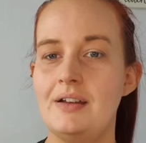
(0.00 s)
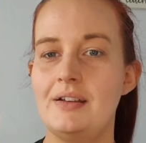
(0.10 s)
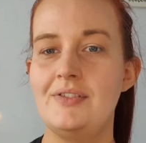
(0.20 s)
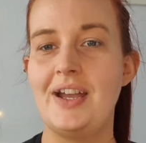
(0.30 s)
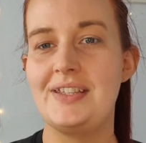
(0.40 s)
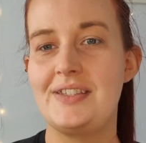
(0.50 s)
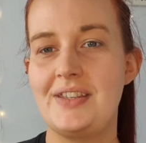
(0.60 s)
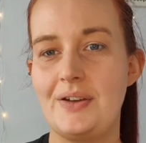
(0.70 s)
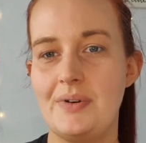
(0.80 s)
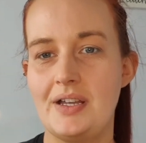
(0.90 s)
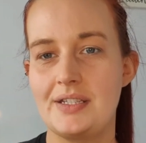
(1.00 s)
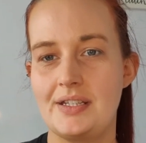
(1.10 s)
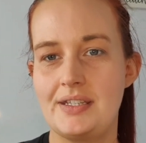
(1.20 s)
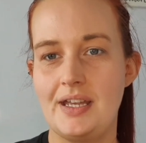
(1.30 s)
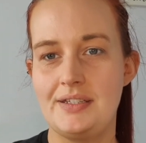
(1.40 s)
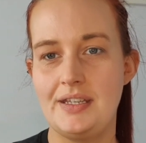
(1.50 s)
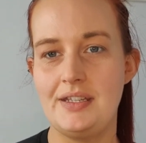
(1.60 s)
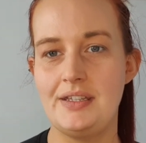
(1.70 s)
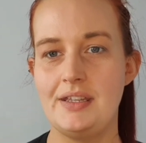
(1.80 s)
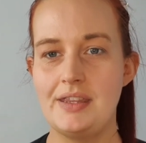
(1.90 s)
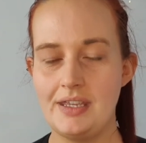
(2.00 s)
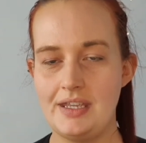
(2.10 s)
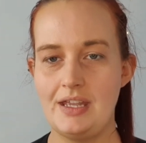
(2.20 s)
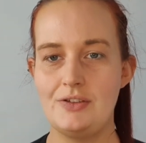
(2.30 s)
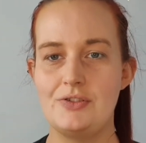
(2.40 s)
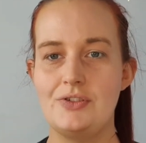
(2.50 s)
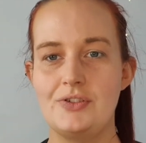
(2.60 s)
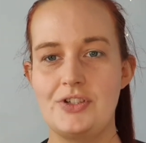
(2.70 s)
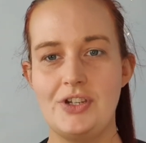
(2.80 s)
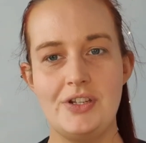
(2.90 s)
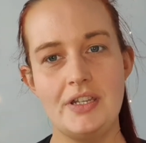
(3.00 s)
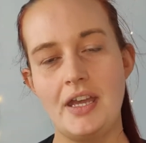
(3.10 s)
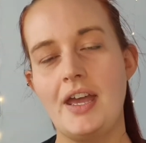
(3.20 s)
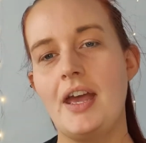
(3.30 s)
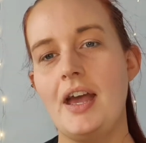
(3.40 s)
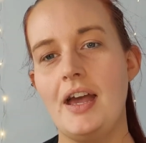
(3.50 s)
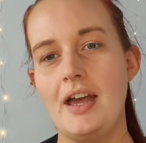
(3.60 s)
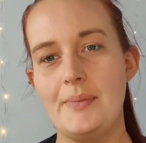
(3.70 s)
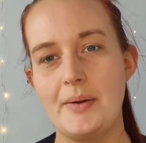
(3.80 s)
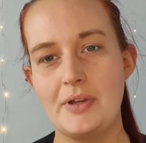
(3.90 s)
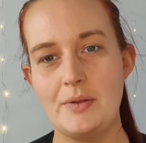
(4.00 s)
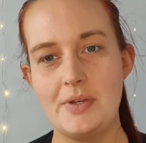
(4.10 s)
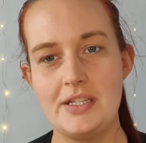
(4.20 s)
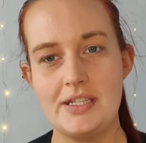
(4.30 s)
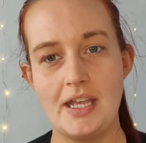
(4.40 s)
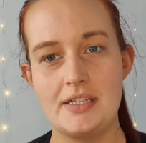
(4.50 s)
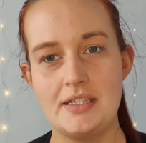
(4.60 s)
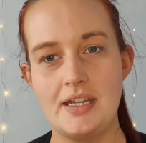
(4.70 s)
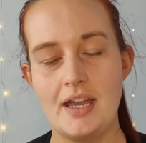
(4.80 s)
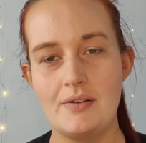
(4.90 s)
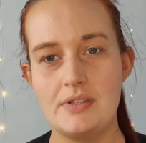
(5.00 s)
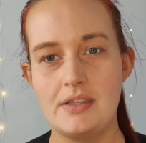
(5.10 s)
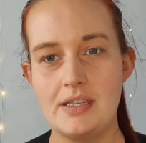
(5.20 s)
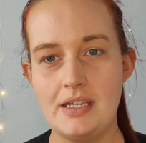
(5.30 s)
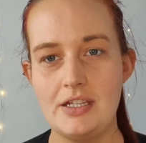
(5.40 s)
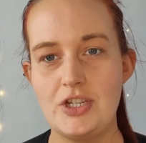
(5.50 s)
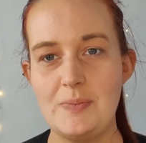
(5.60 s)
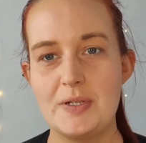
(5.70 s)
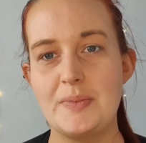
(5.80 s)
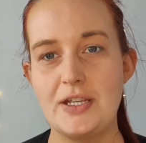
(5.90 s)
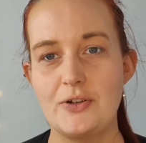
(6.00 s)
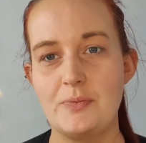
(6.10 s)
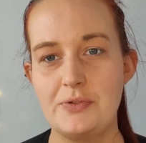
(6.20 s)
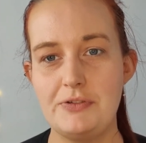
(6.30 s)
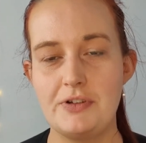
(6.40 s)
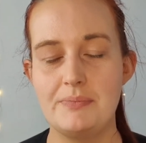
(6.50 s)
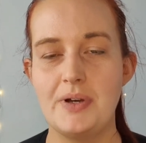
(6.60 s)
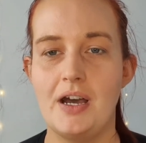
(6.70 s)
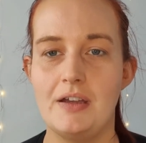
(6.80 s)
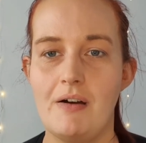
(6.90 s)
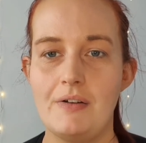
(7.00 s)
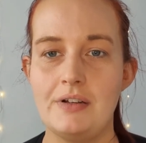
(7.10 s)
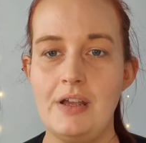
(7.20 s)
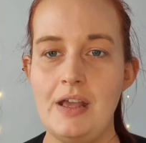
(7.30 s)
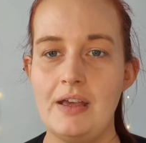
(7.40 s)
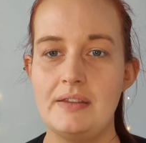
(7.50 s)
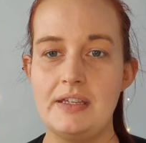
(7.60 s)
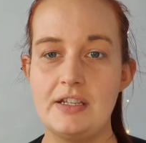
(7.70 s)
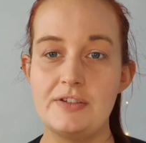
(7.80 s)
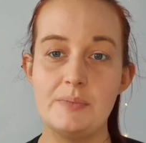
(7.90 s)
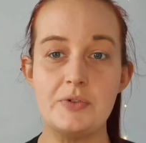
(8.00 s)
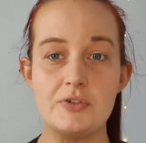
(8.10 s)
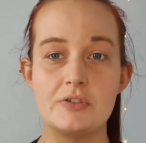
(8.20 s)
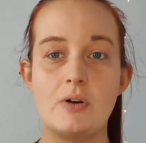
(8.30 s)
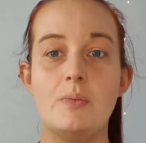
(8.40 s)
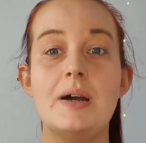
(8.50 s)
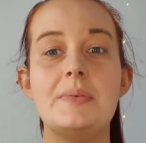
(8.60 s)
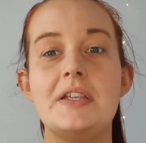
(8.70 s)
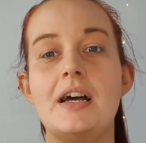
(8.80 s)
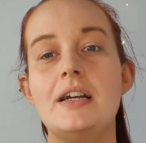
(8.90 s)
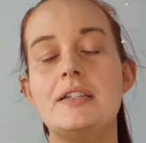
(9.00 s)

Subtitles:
Right, so as I said in the introduction, I'm going to be testing out the cheapest makeup you can buy on the Superdrug website.